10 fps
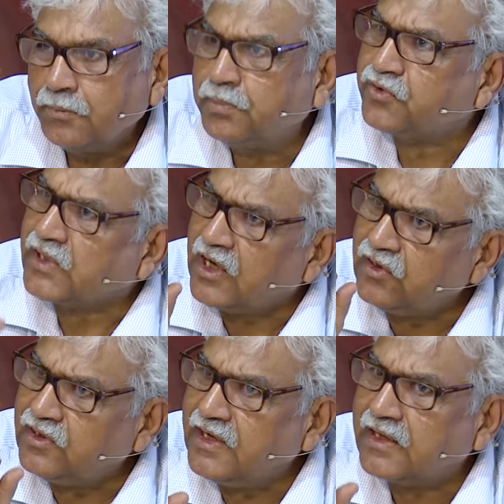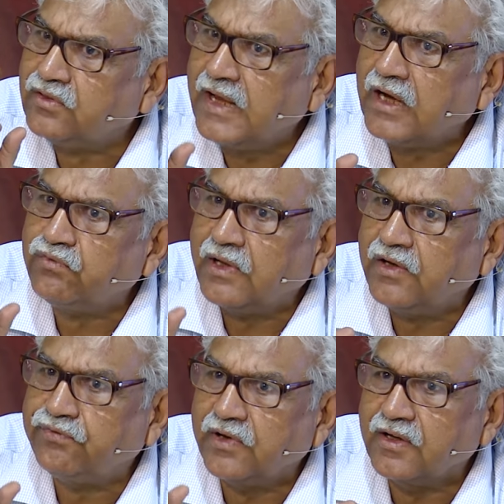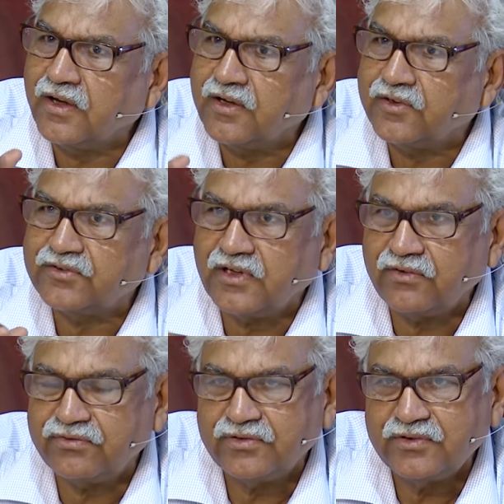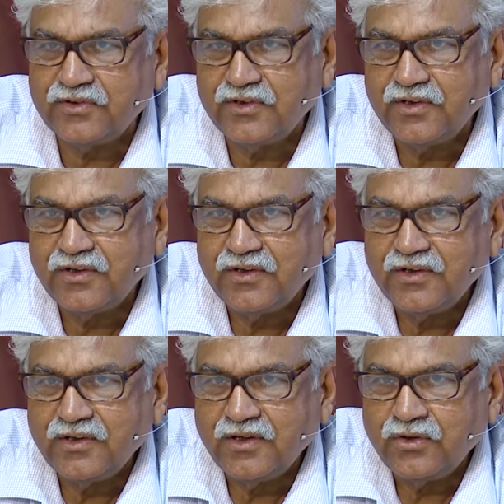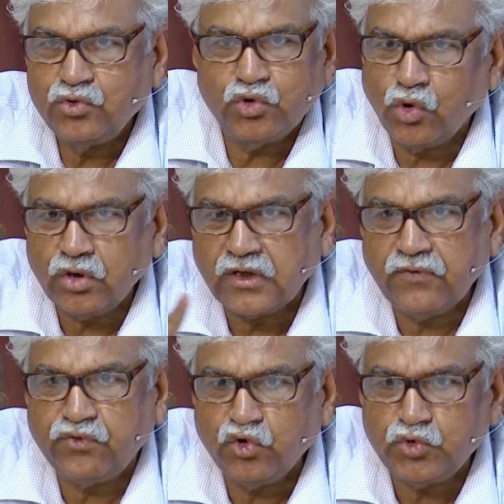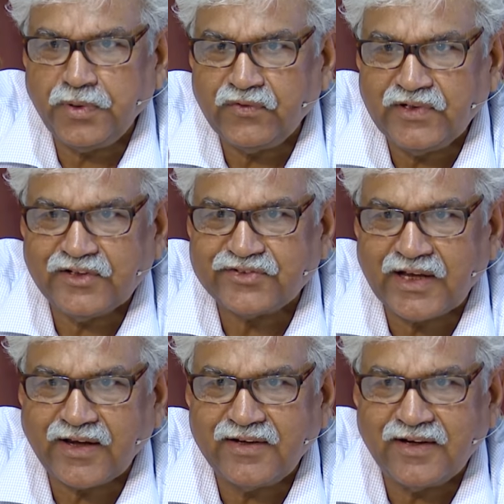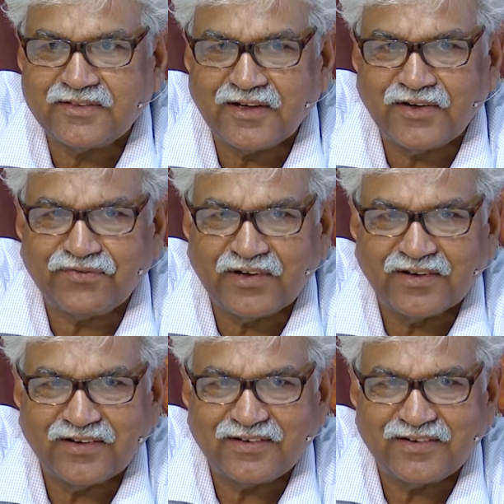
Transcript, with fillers: Precisely at that very finger itself. You don't confuse between the second and third finger.